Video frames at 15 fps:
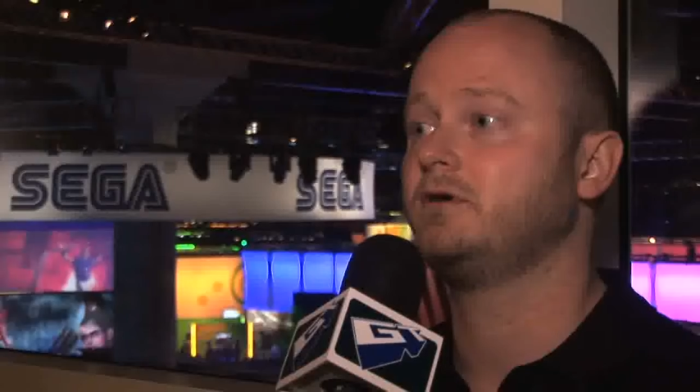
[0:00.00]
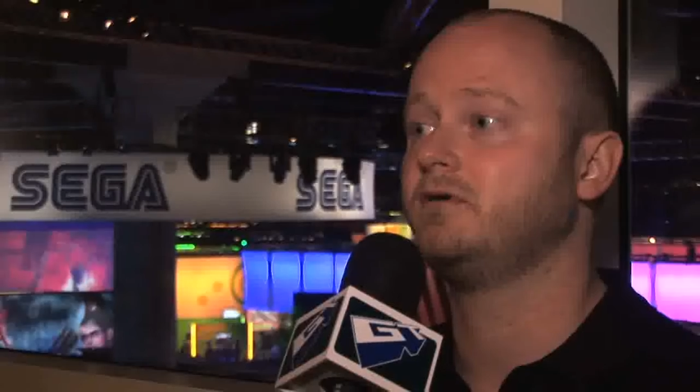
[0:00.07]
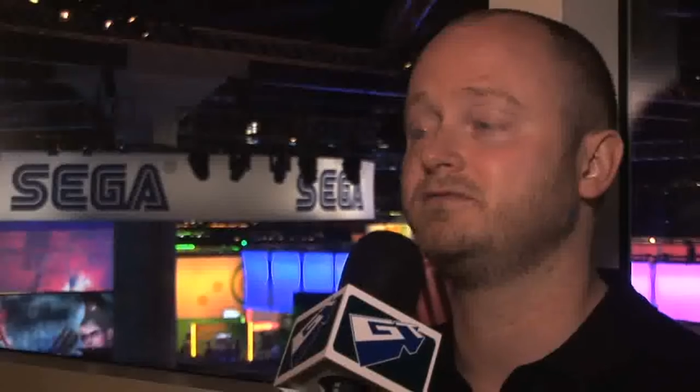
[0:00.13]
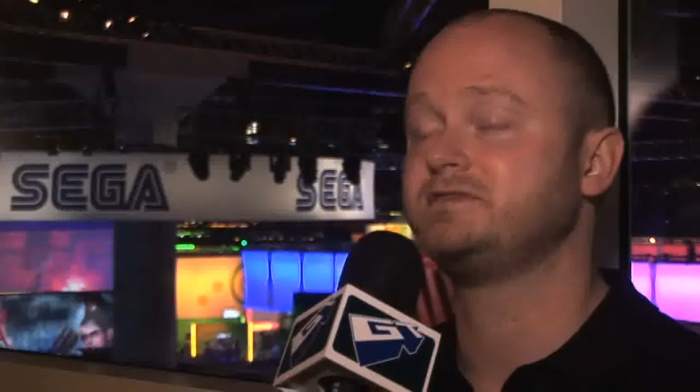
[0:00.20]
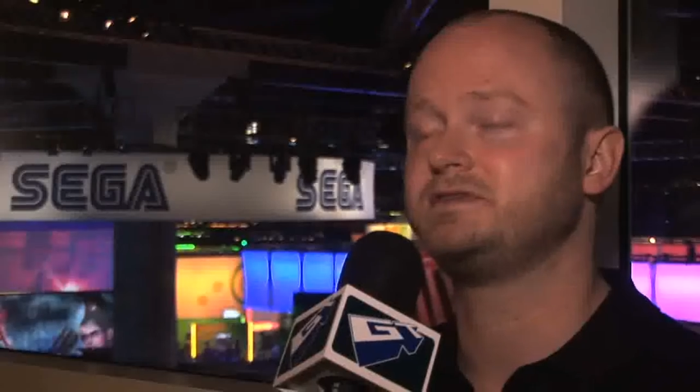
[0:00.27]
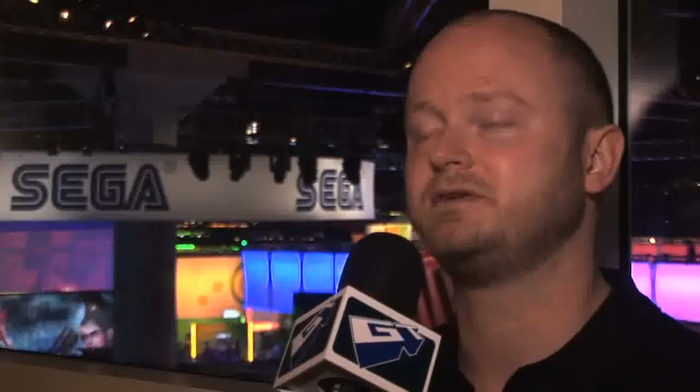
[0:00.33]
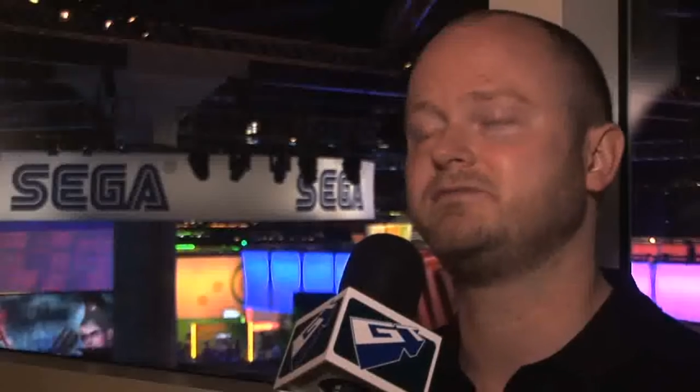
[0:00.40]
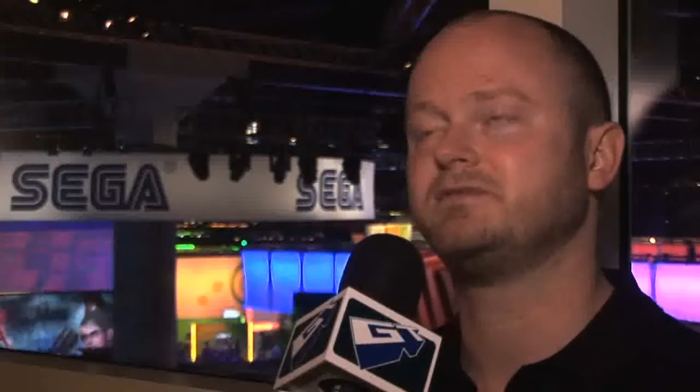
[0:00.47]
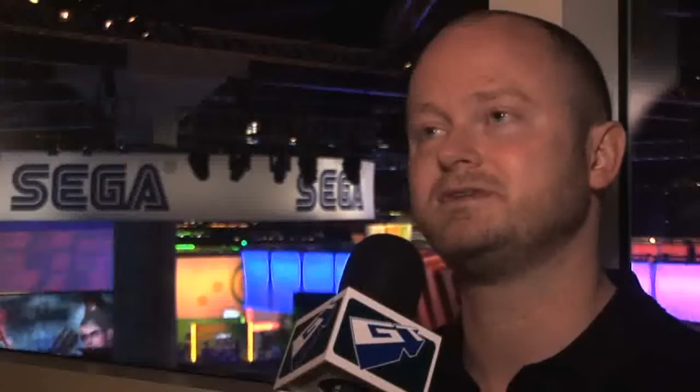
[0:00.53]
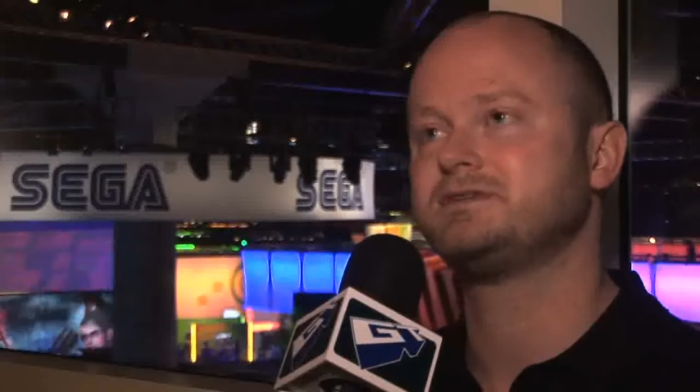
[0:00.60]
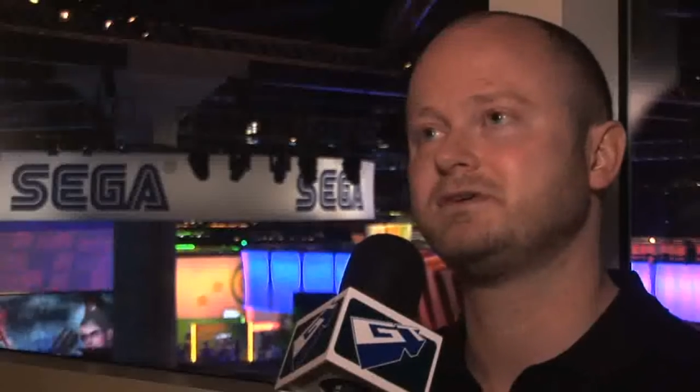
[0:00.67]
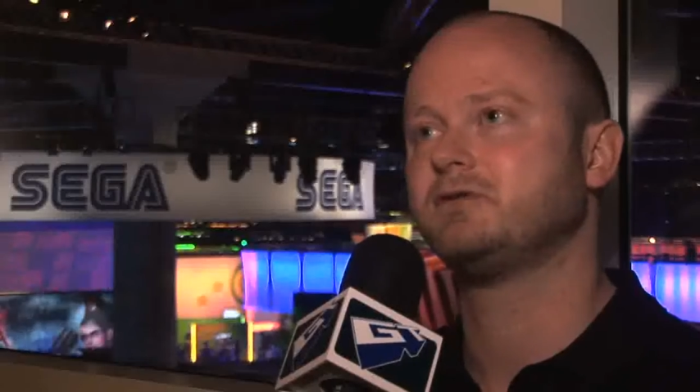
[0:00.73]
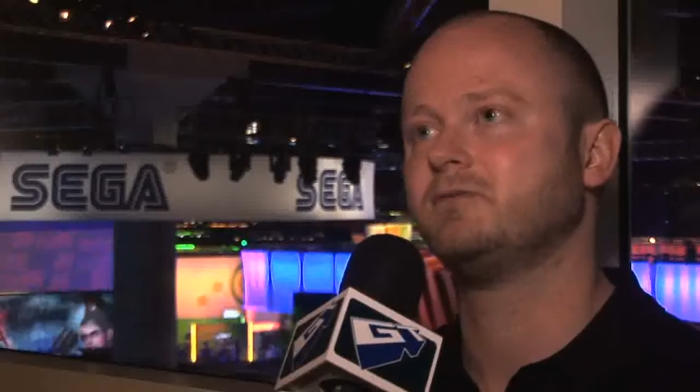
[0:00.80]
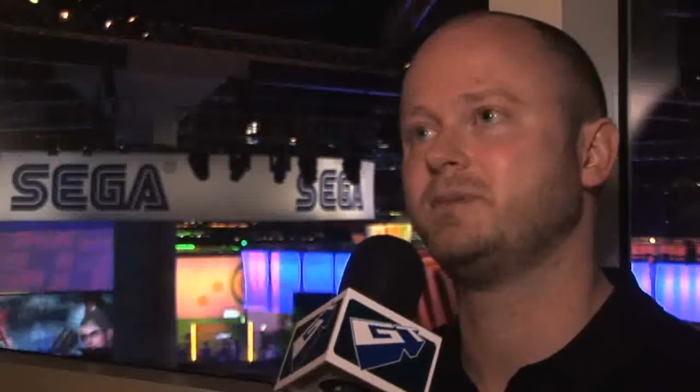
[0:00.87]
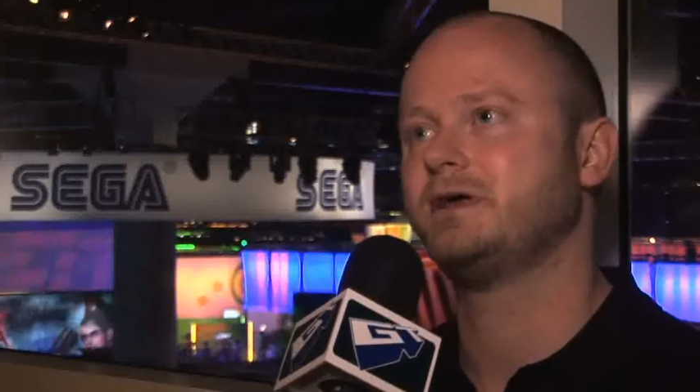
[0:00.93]
Obviously, for the
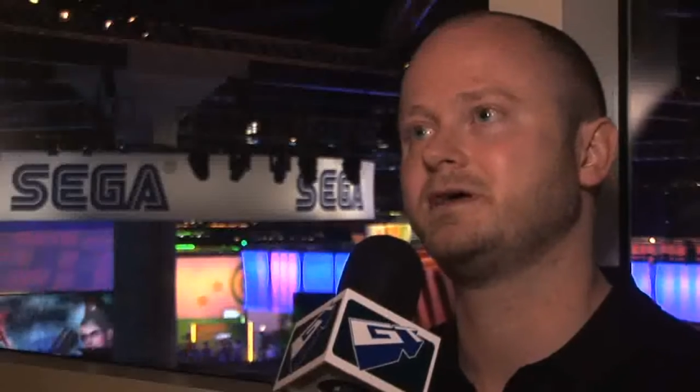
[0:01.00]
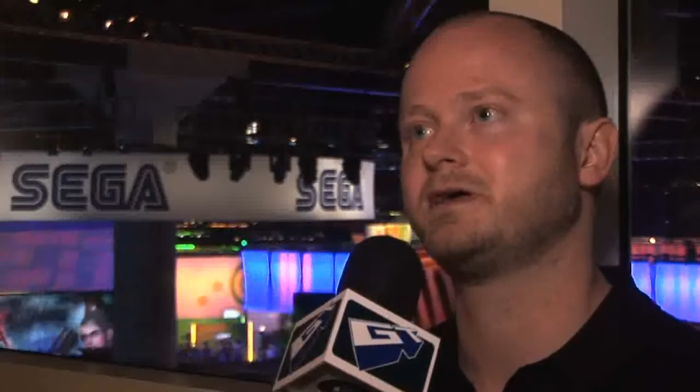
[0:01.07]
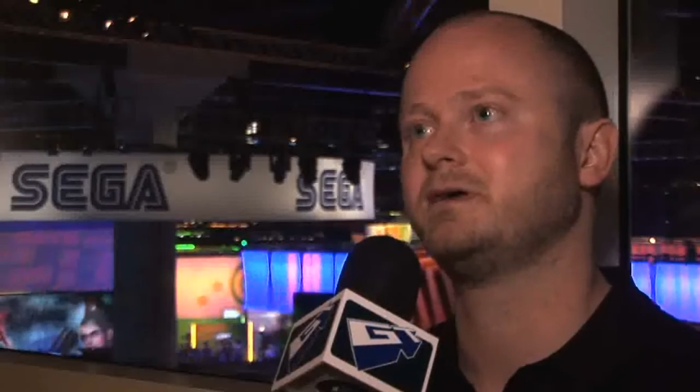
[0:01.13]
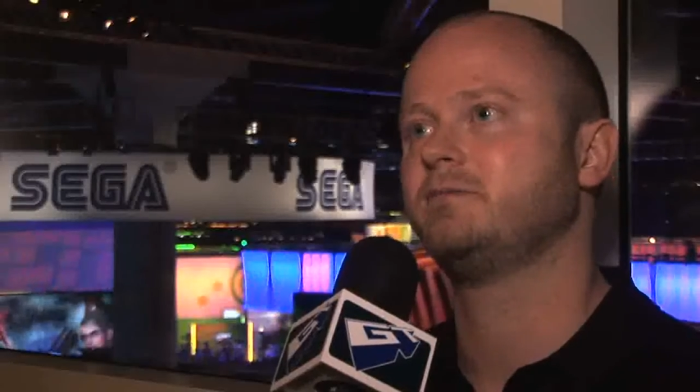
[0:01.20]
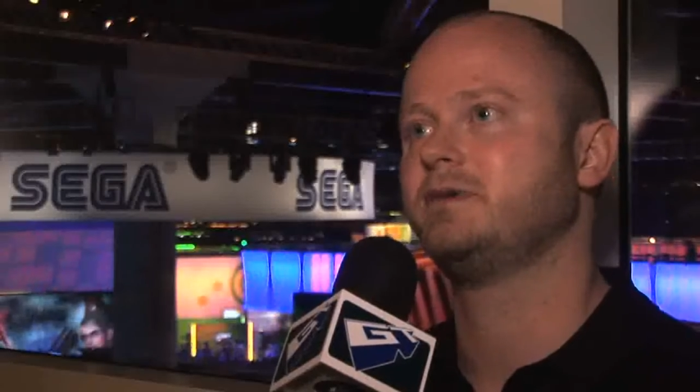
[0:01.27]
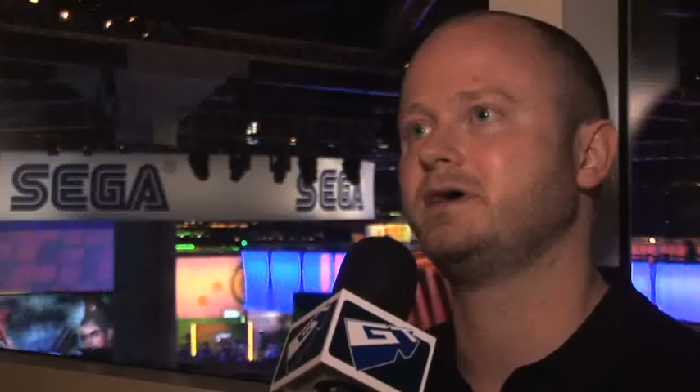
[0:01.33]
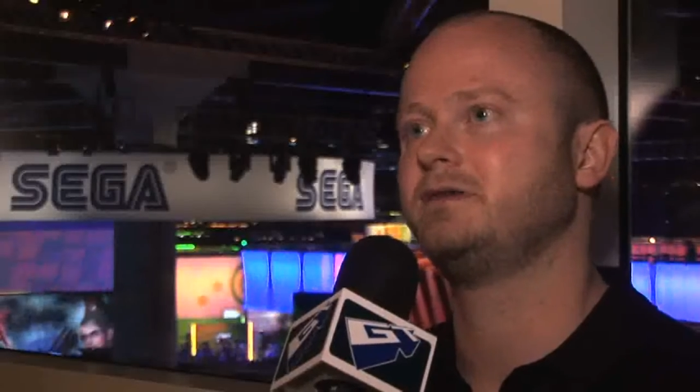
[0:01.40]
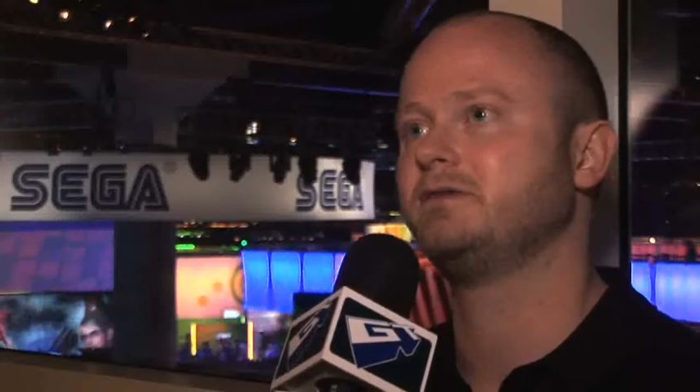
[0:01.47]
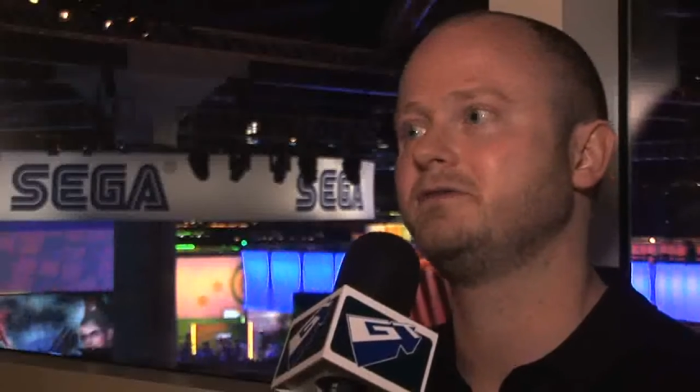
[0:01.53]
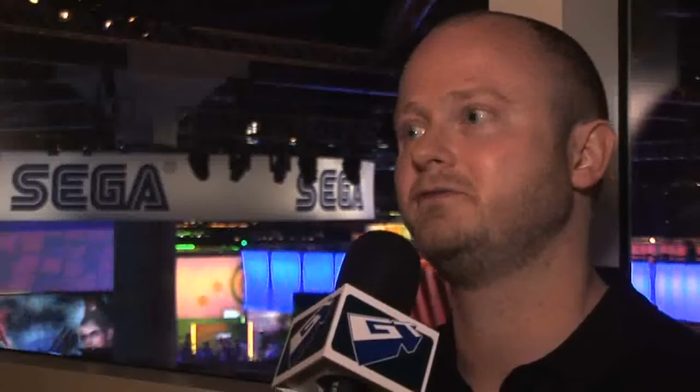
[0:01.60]
single-player campaign,